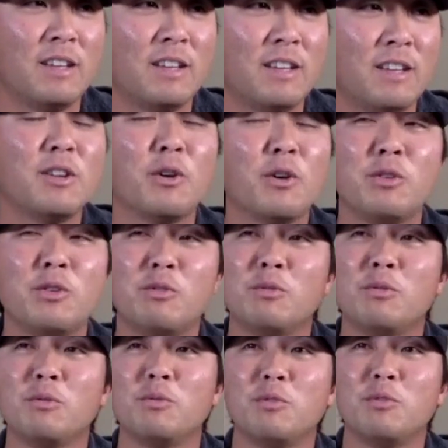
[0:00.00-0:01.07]
Even though
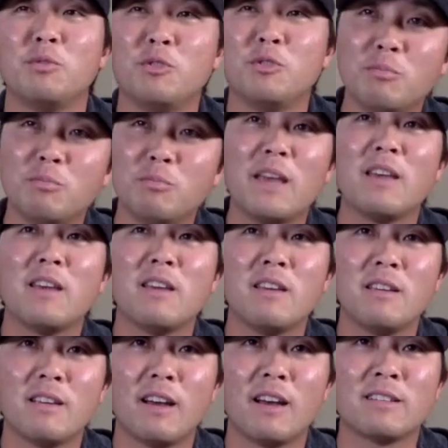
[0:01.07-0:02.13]
you
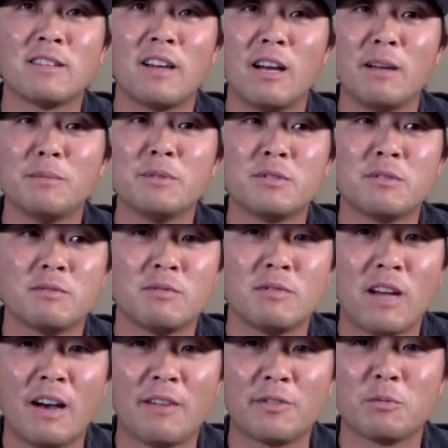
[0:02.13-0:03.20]
may at times
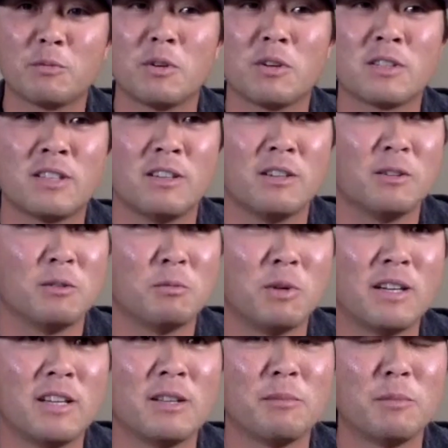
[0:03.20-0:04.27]
have to work till
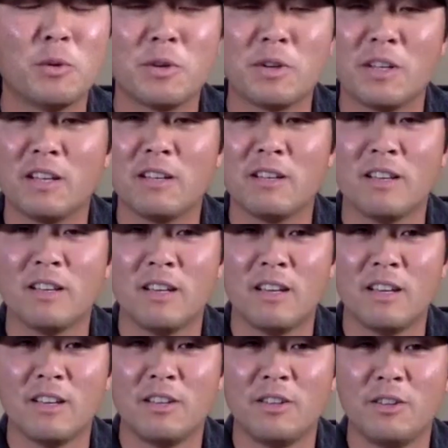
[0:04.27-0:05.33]
1 a.m,
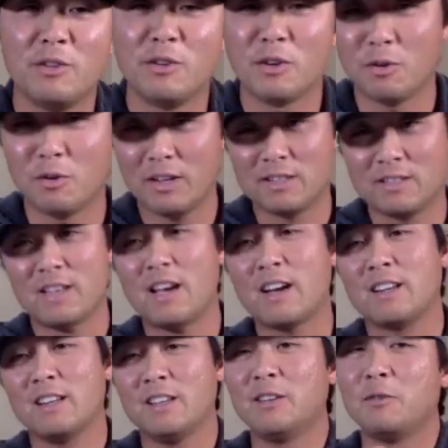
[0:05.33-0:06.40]
you know
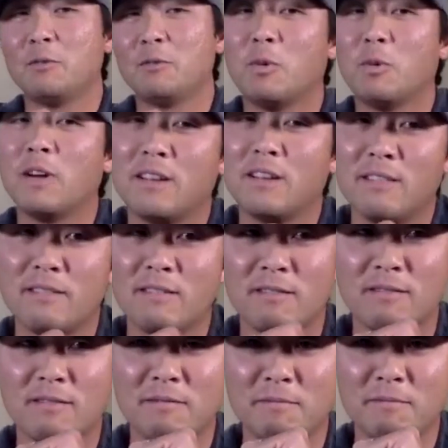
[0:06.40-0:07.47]
exactly what
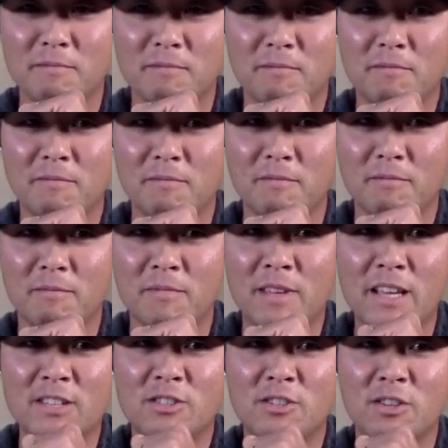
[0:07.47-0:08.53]

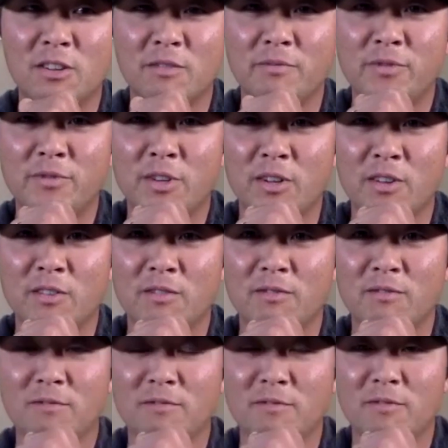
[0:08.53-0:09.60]
gets you to
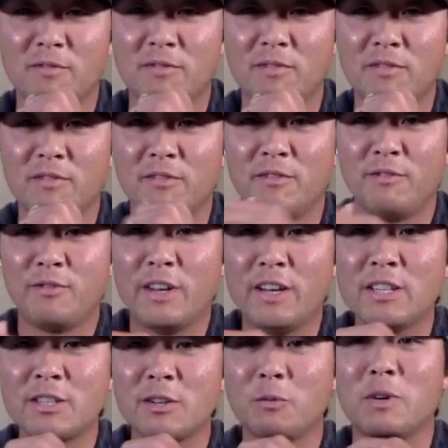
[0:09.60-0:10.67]

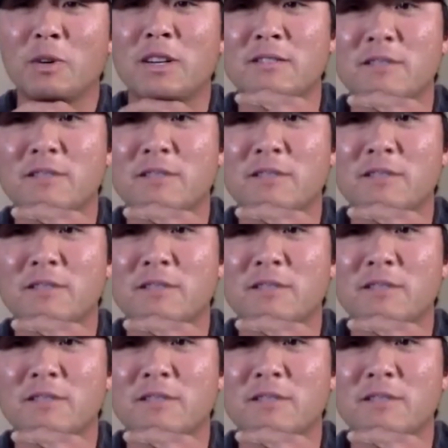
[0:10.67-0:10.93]
finish at 1.